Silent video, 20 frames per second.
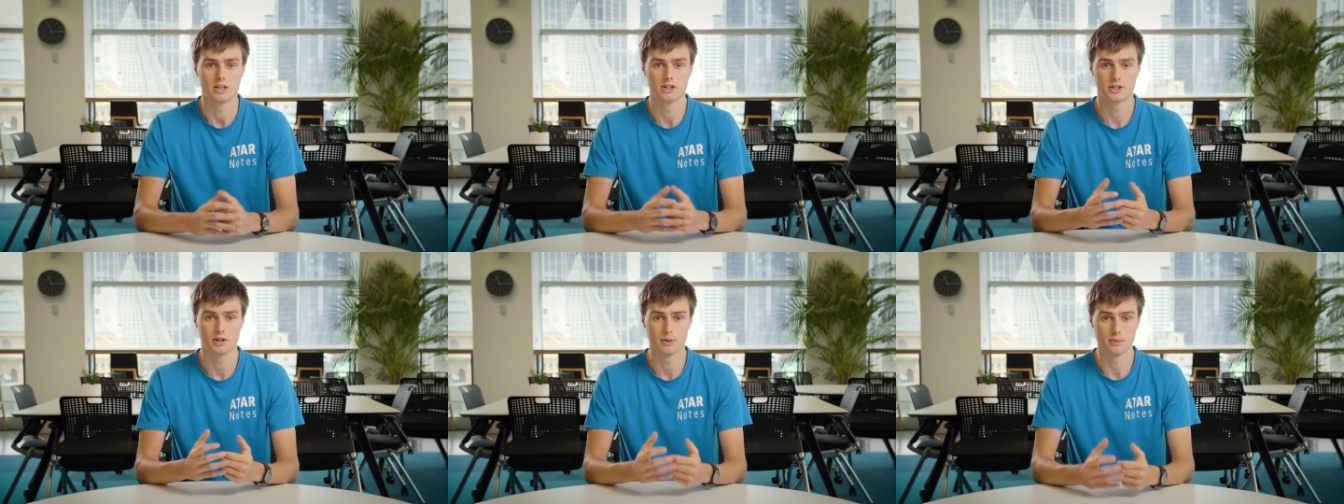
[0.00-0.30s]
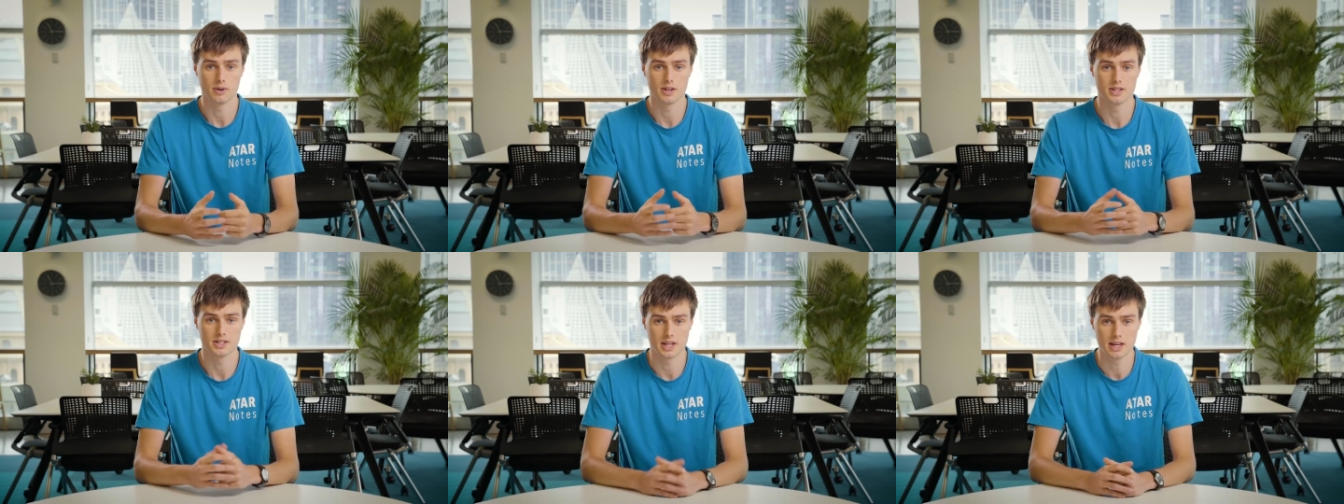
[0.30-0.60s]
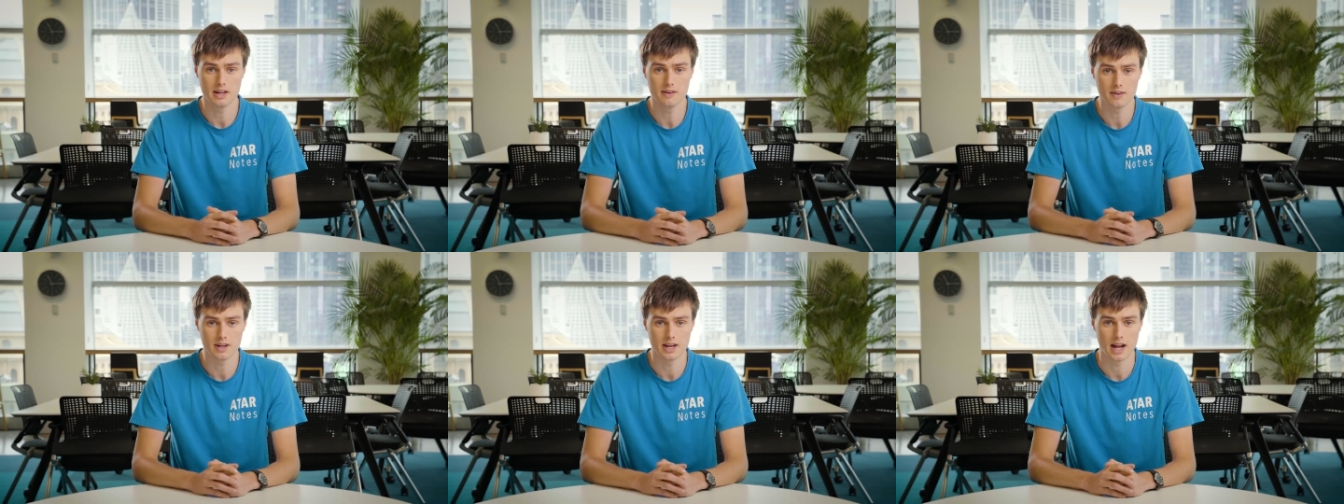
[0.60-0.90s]
To
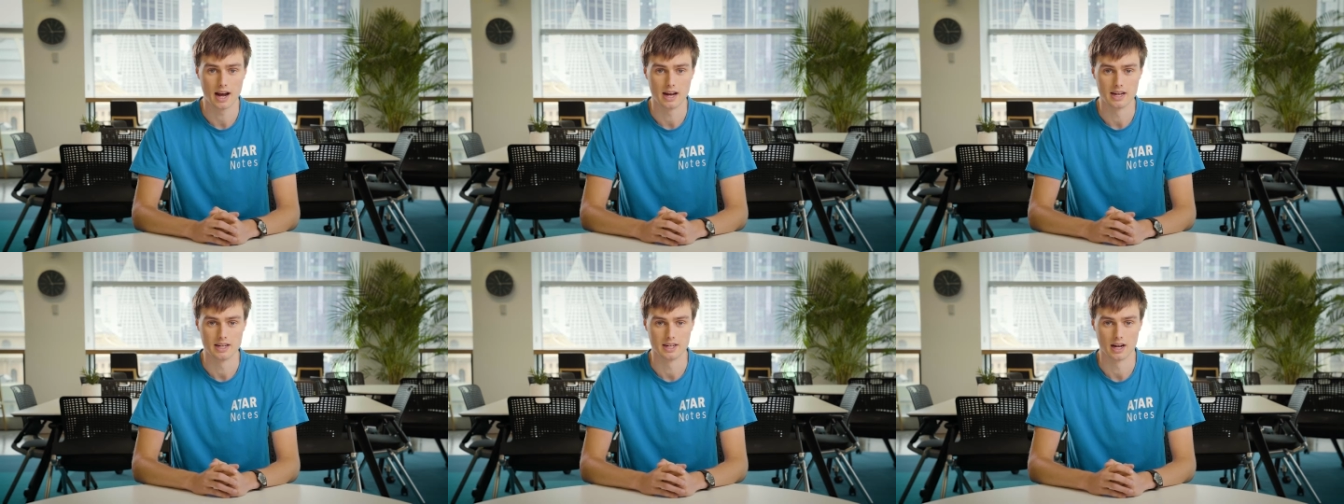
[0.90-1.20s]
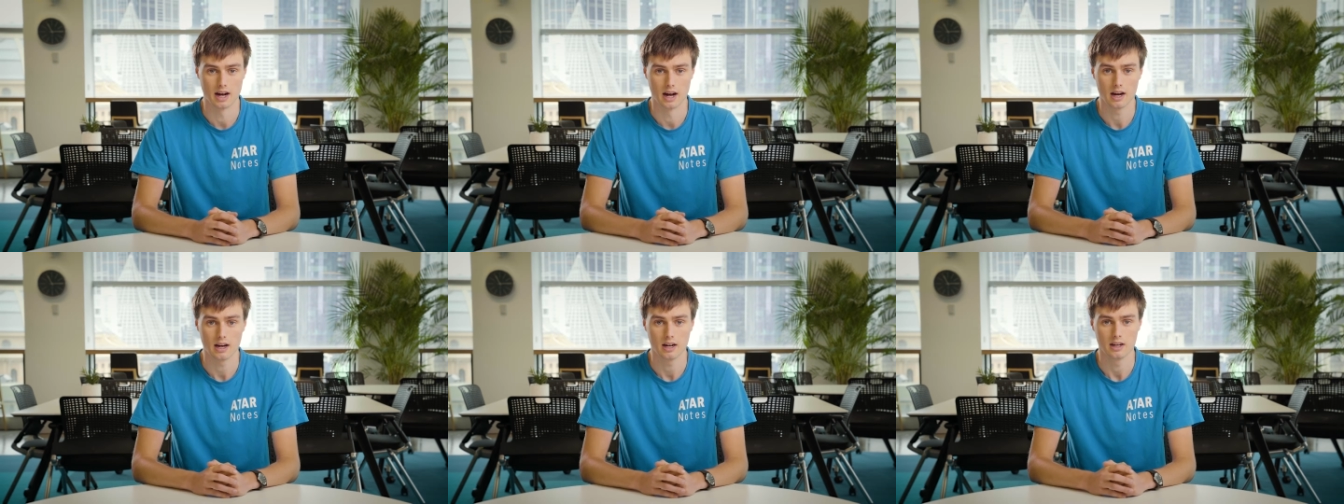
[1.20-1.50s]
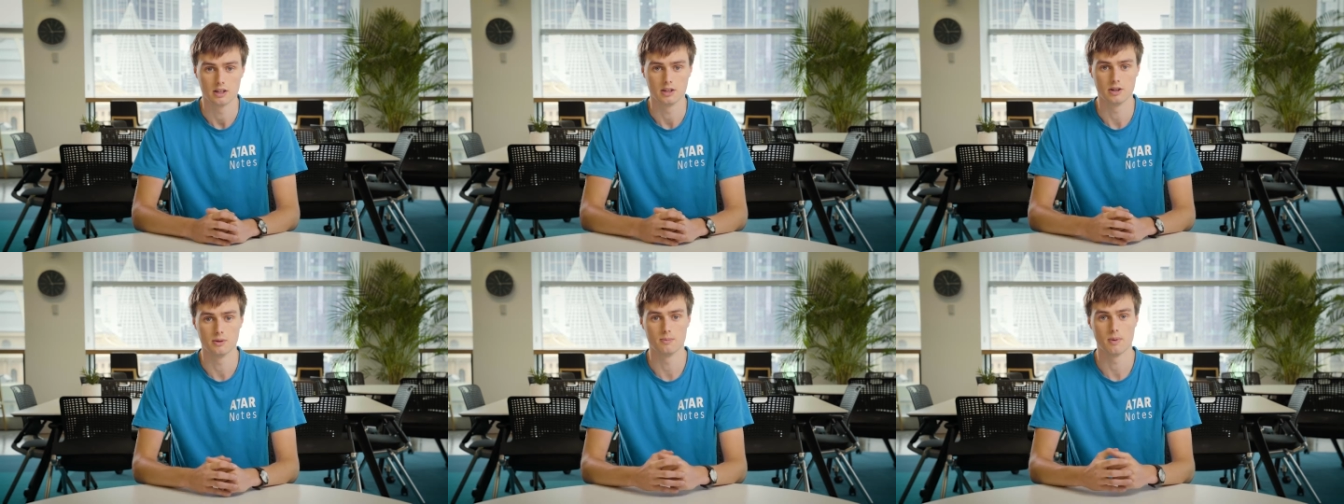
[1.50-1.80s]
receive an ATAR,
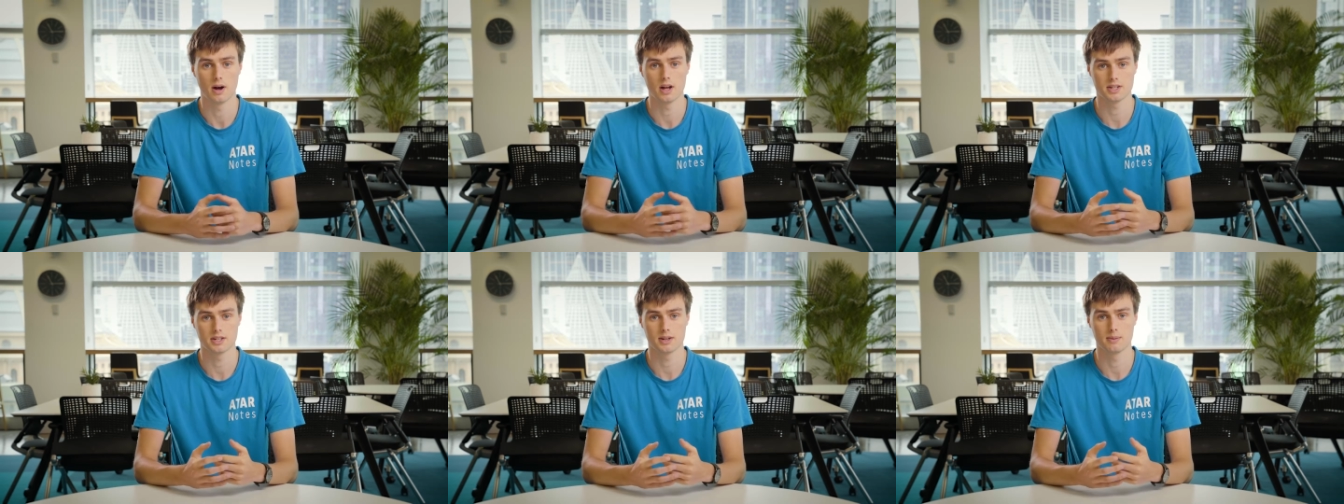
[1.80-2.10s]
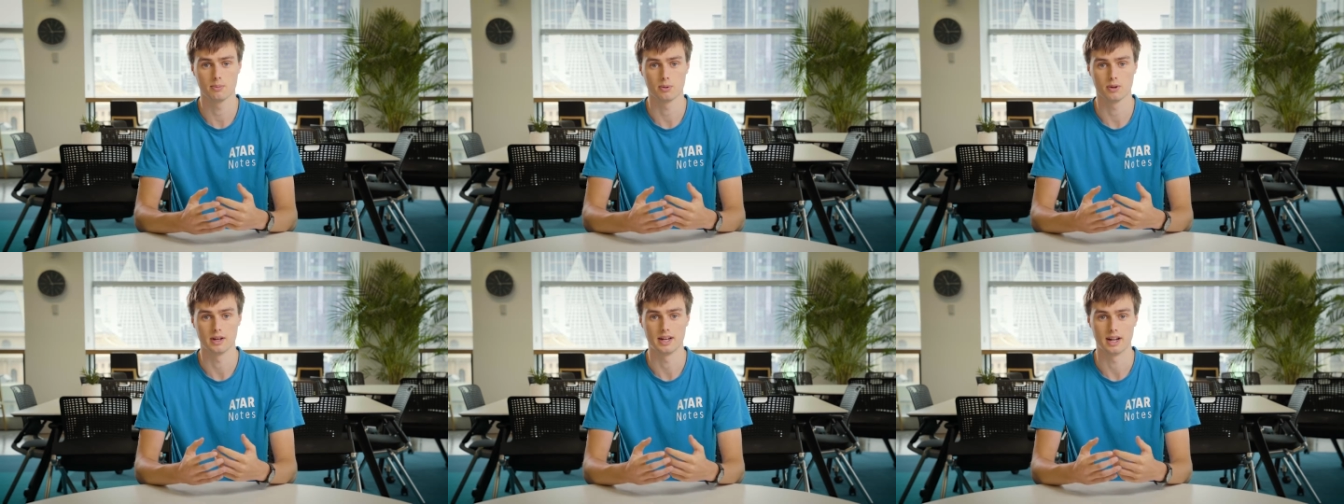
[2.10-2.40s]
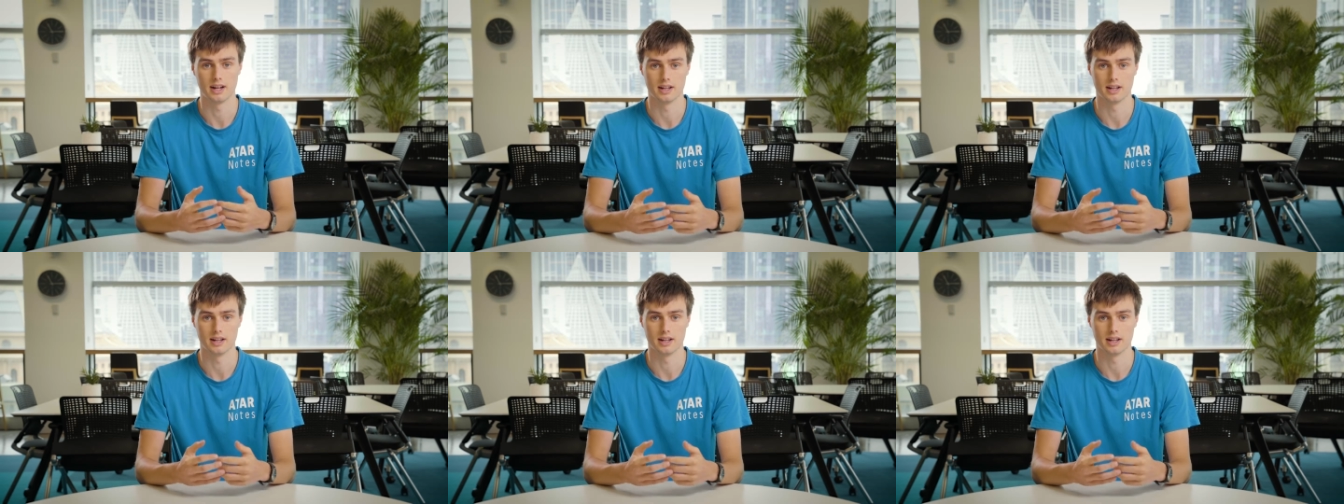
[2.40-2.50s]
you must complete